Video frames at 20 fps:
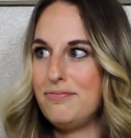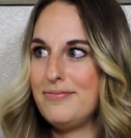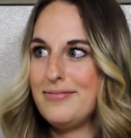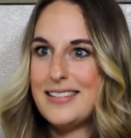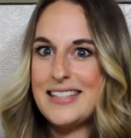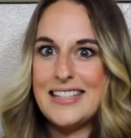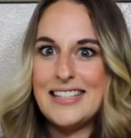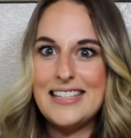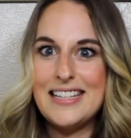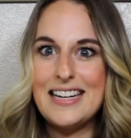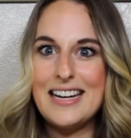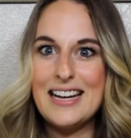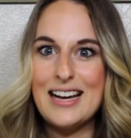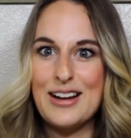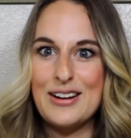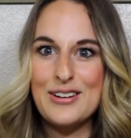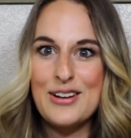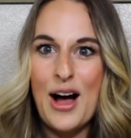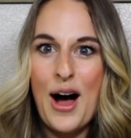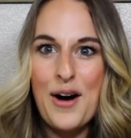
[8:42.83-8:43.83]
sitting
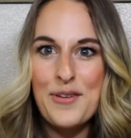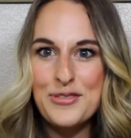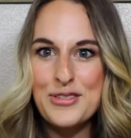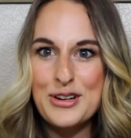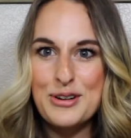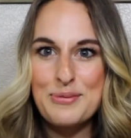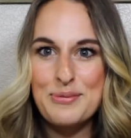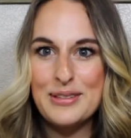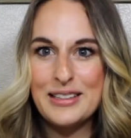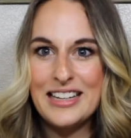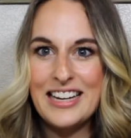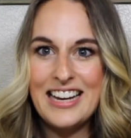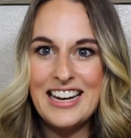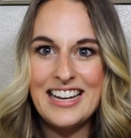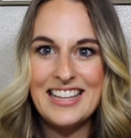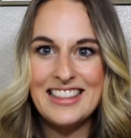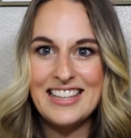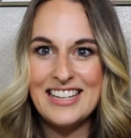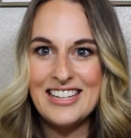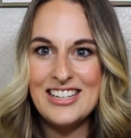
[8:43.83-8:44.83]
uncomfortably
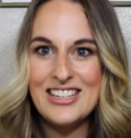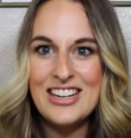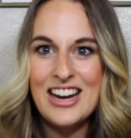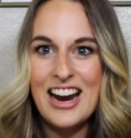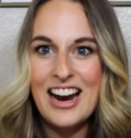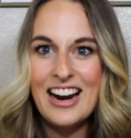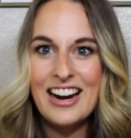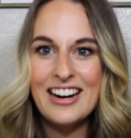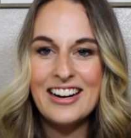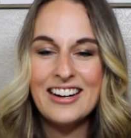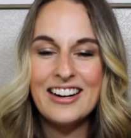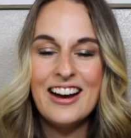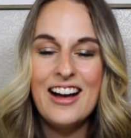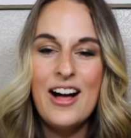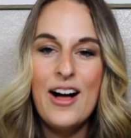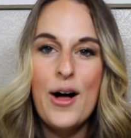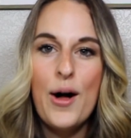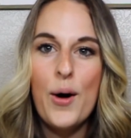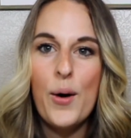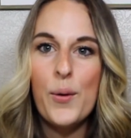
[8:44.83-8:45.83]
in the chair
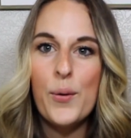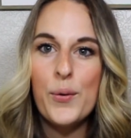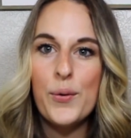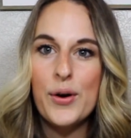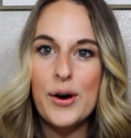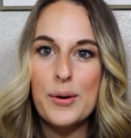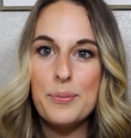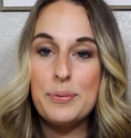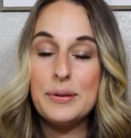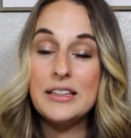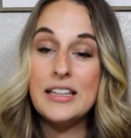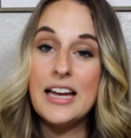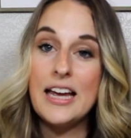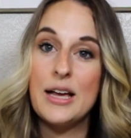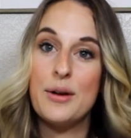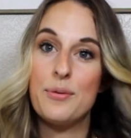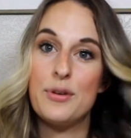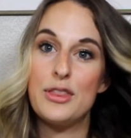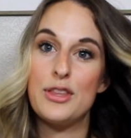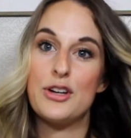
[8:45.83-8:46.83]
or
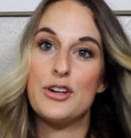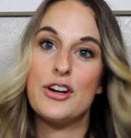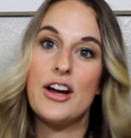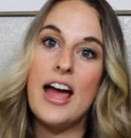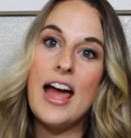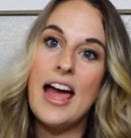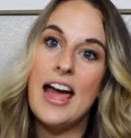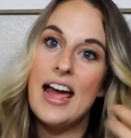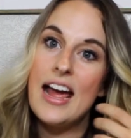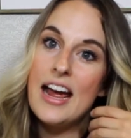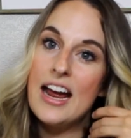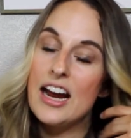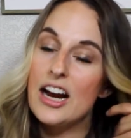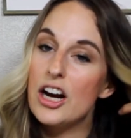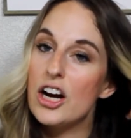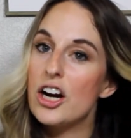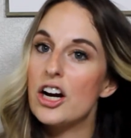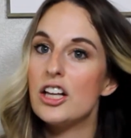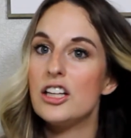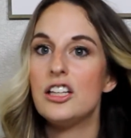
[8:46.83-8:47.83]
playing with your
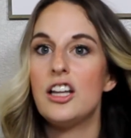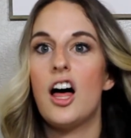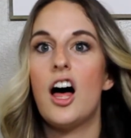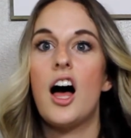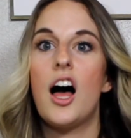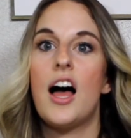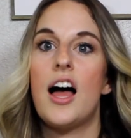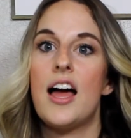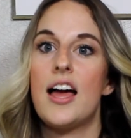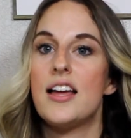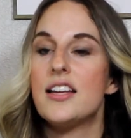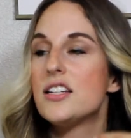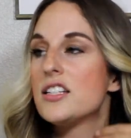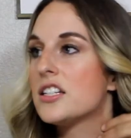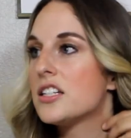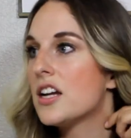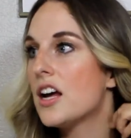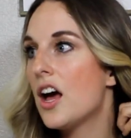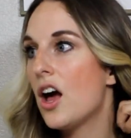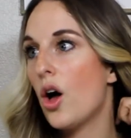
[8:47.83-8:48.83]
hair a
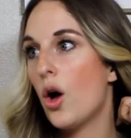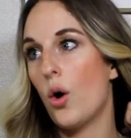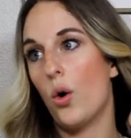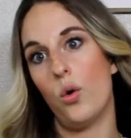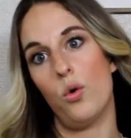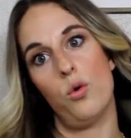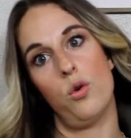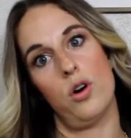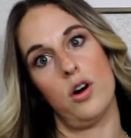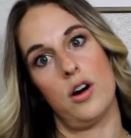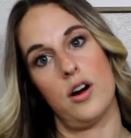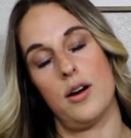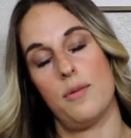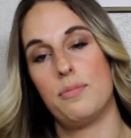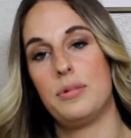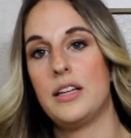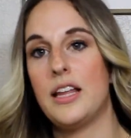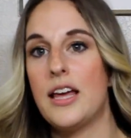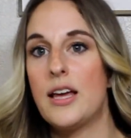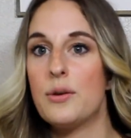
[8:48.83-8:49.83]
lot or
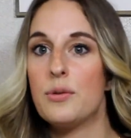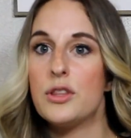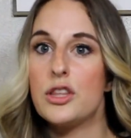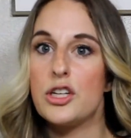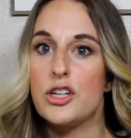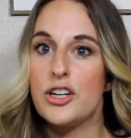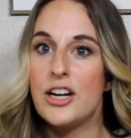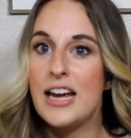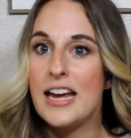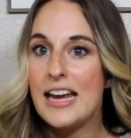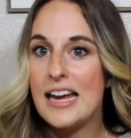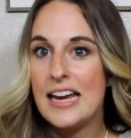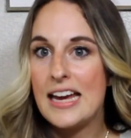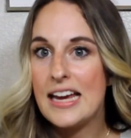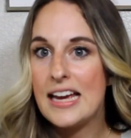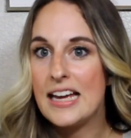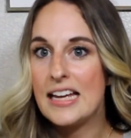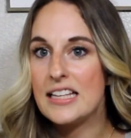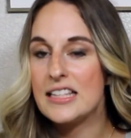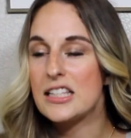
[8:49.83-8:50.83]
playing with your
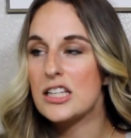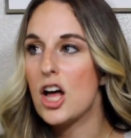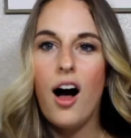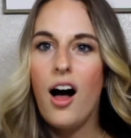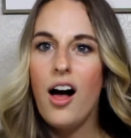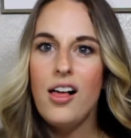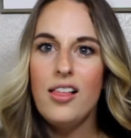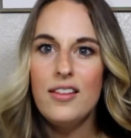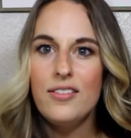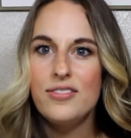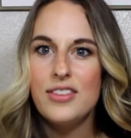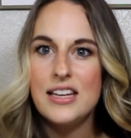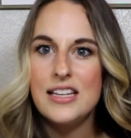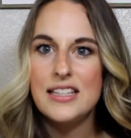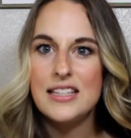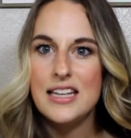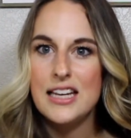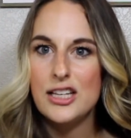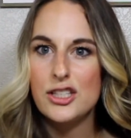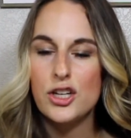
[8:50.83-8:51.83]
hands. All of these
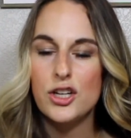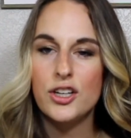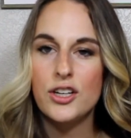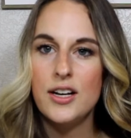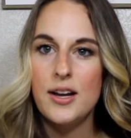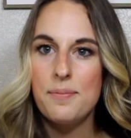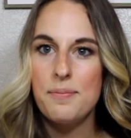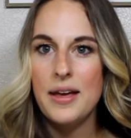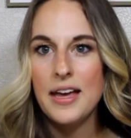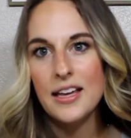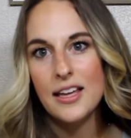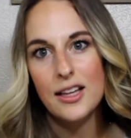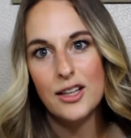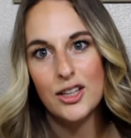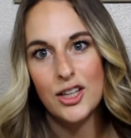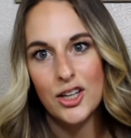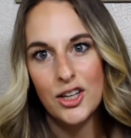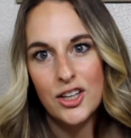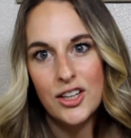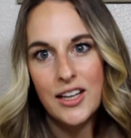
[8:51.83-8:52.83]
things are going to make it
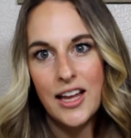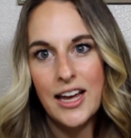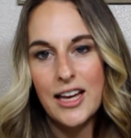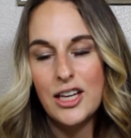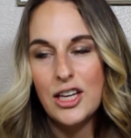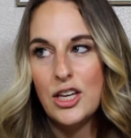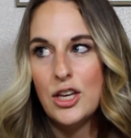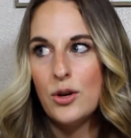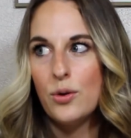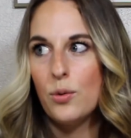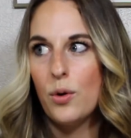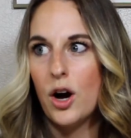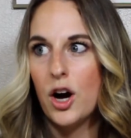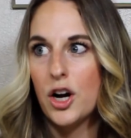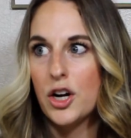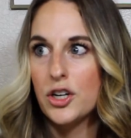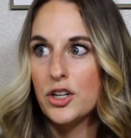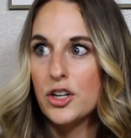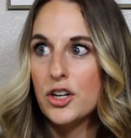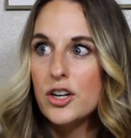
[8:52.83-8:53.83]
look like you
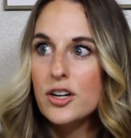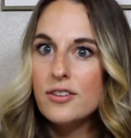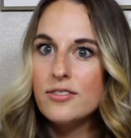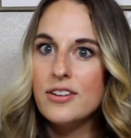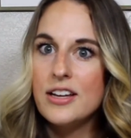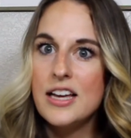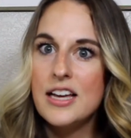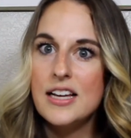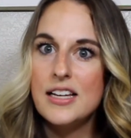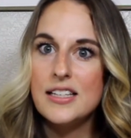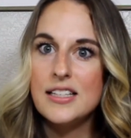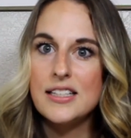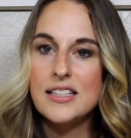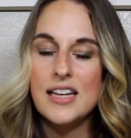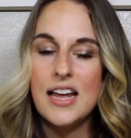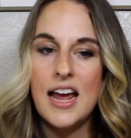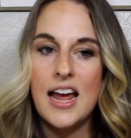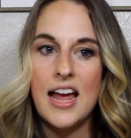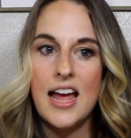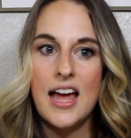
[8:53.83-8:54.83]
are nervous
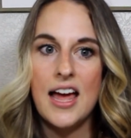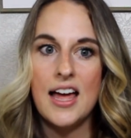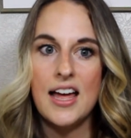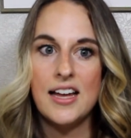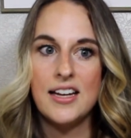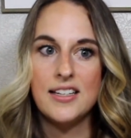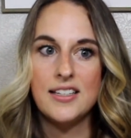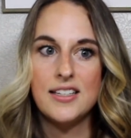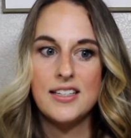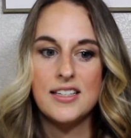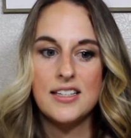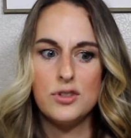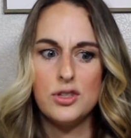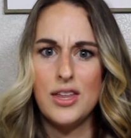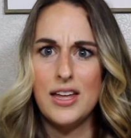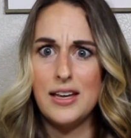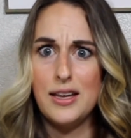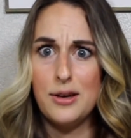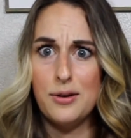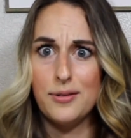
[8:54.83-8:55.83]
and
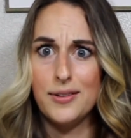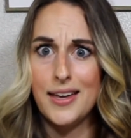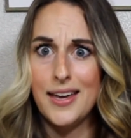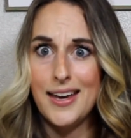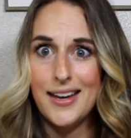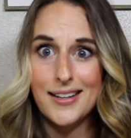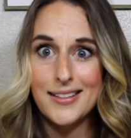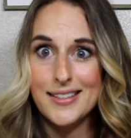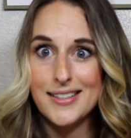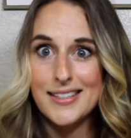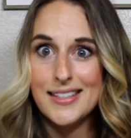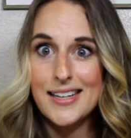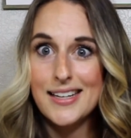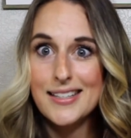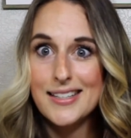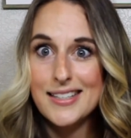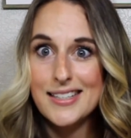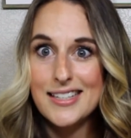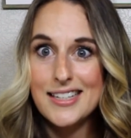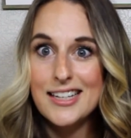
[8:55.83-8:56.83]
that you can't
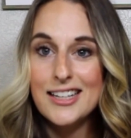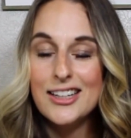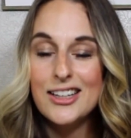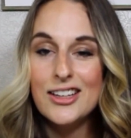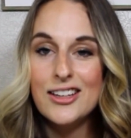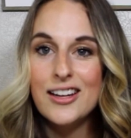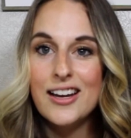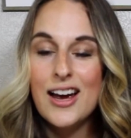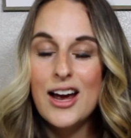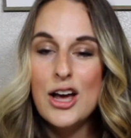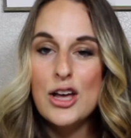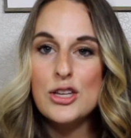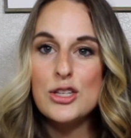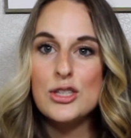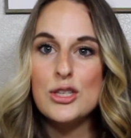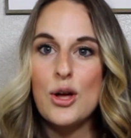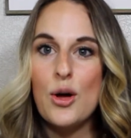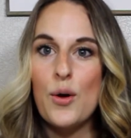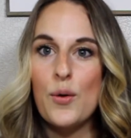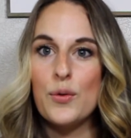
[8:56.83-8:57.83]
sit still.
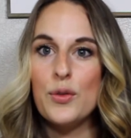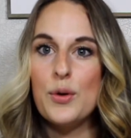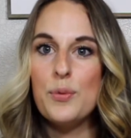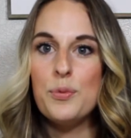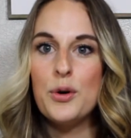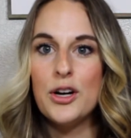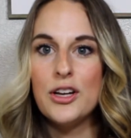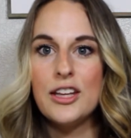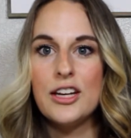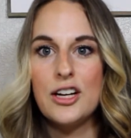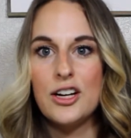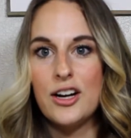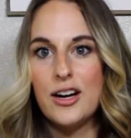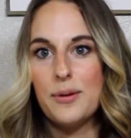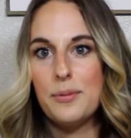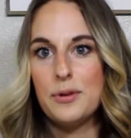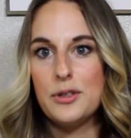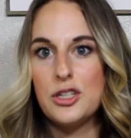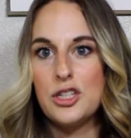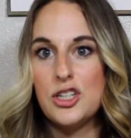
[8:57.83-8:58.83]
So the more that you're
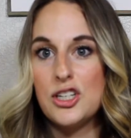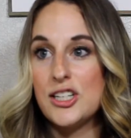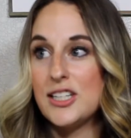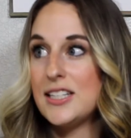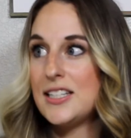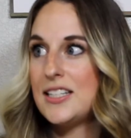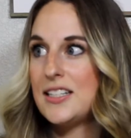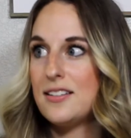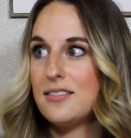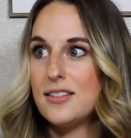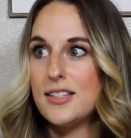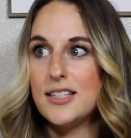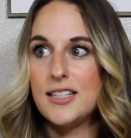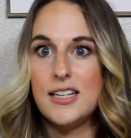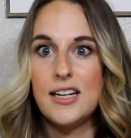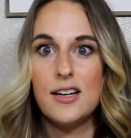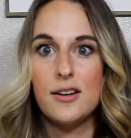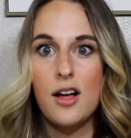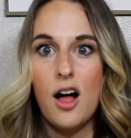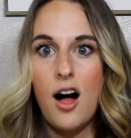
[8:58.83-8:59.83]
able to just
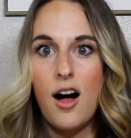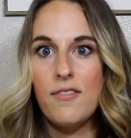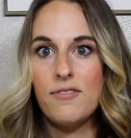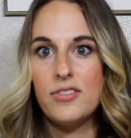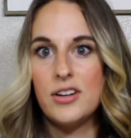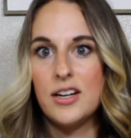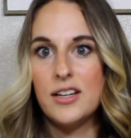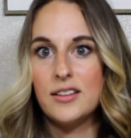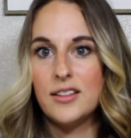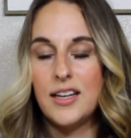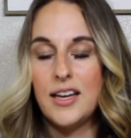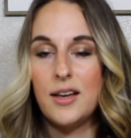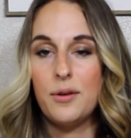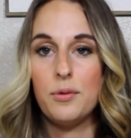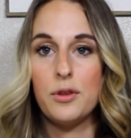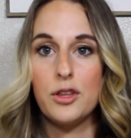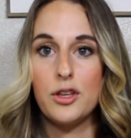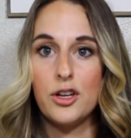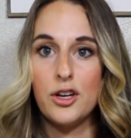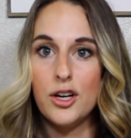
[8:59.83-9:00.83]
sit confidently
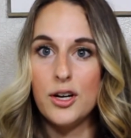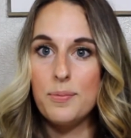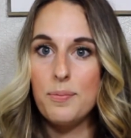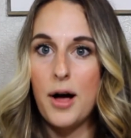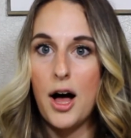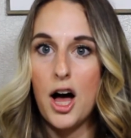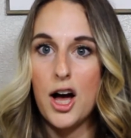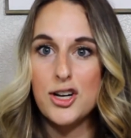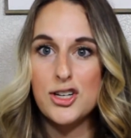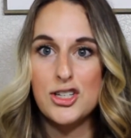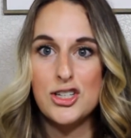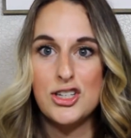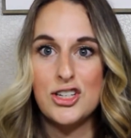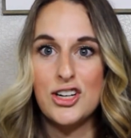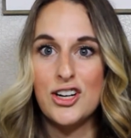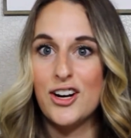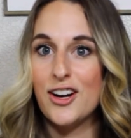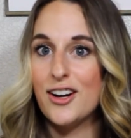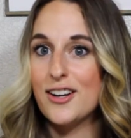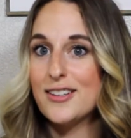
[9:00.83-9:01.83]
with good
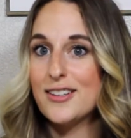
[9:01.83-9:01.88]
posture,